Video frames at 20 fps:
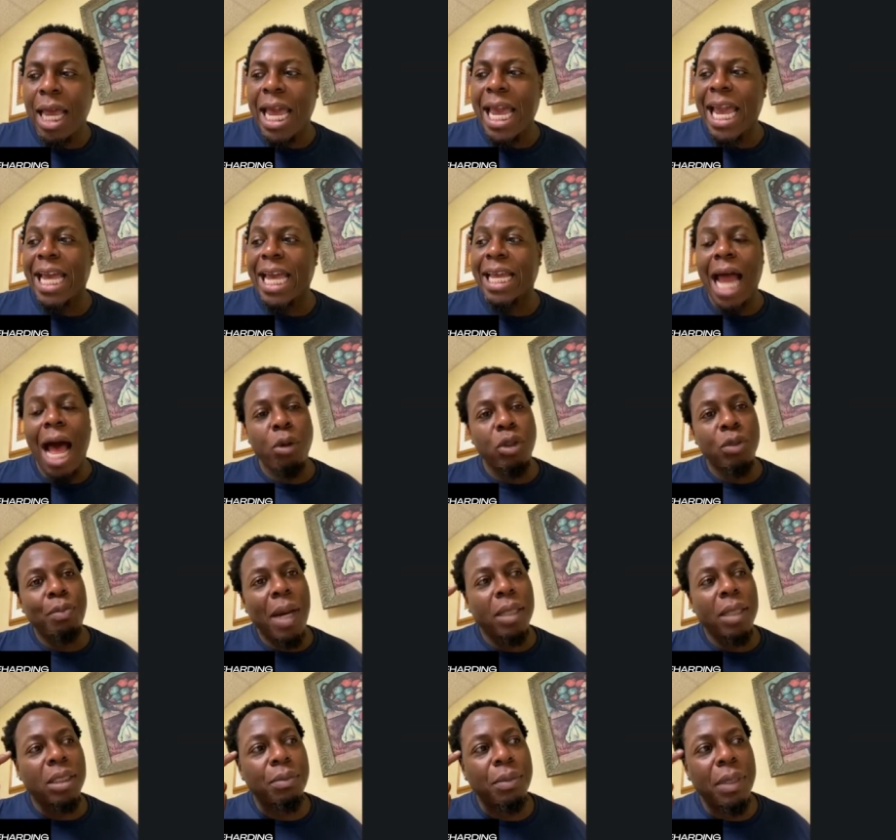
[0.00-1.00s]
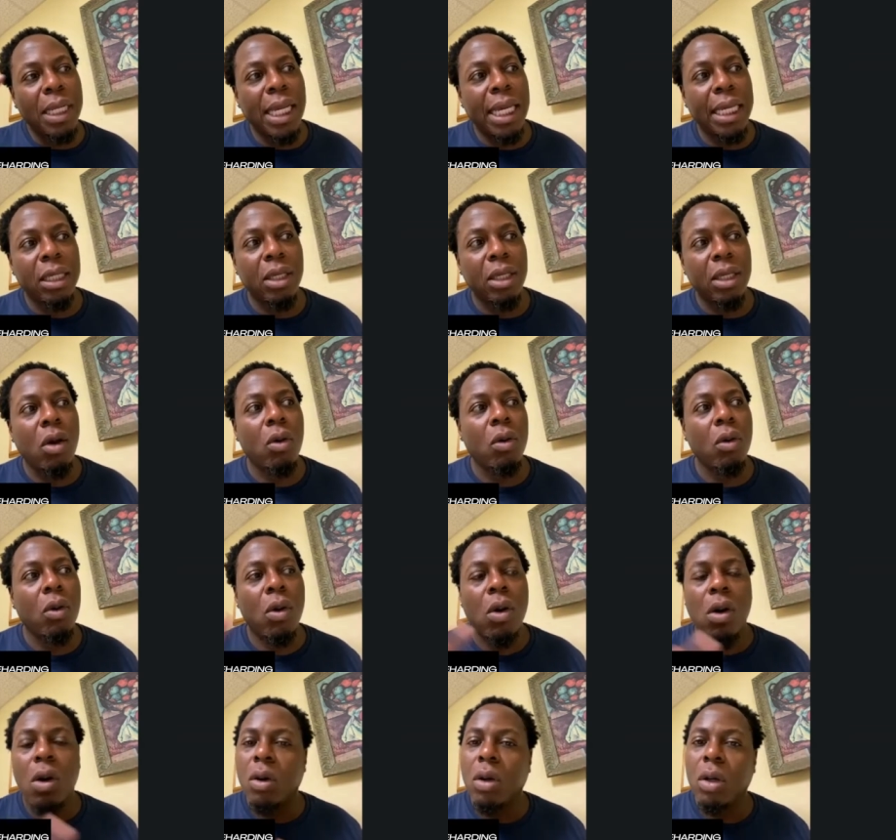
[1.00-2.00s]
And I was about to be like, yo,
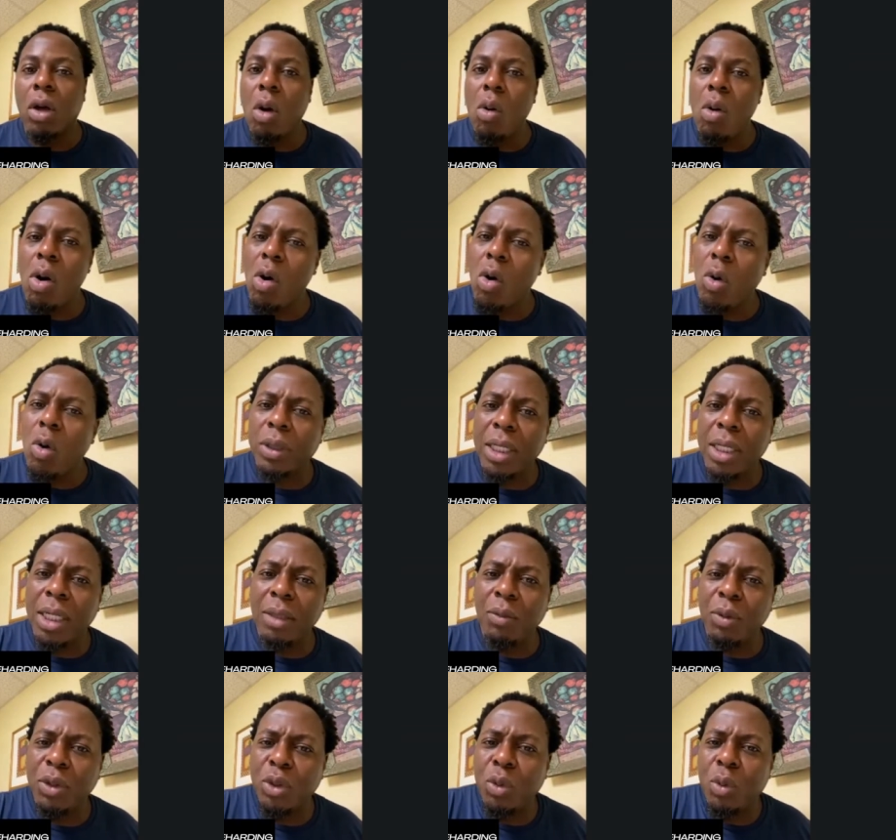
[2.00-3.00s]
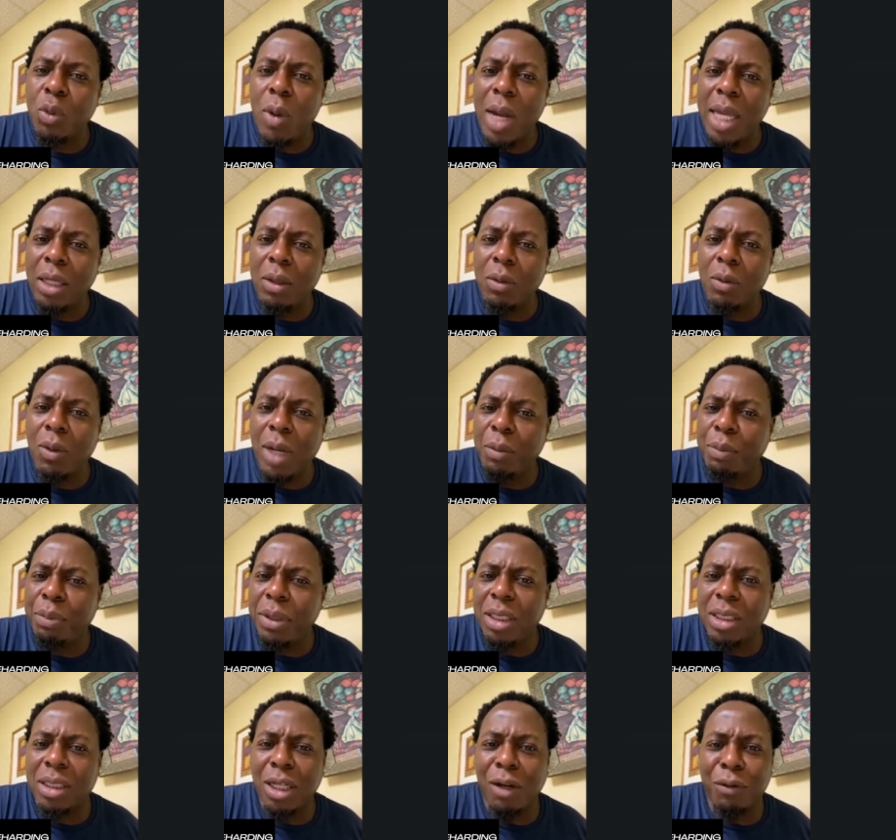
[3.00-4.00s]
go home, son. Would you, why are you
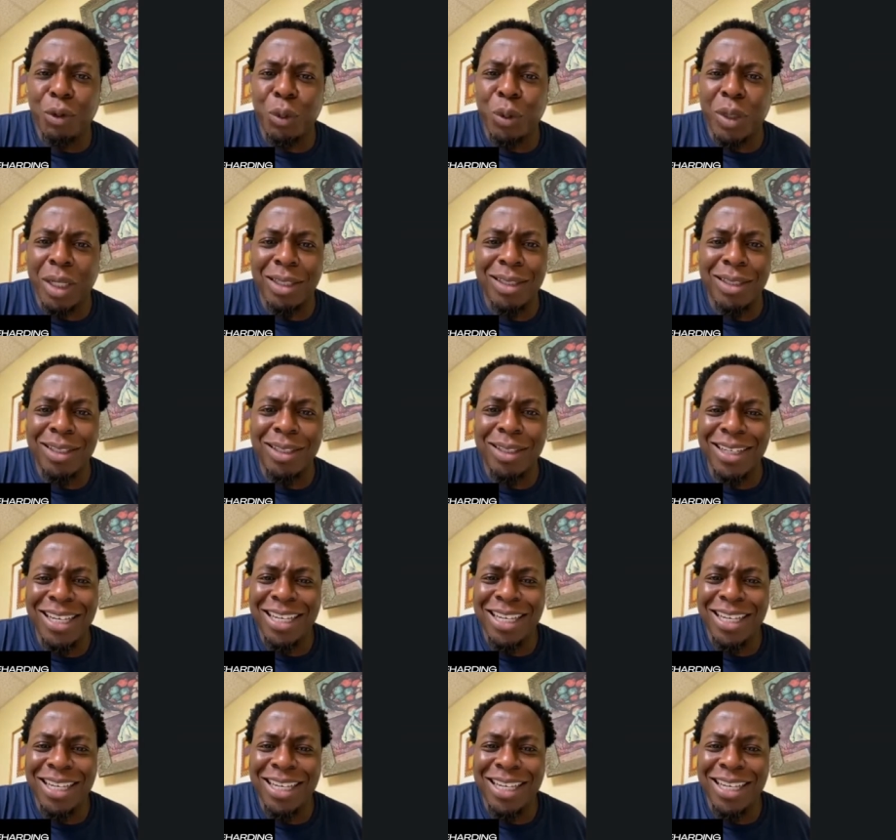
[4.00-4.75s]
putting yourself through this?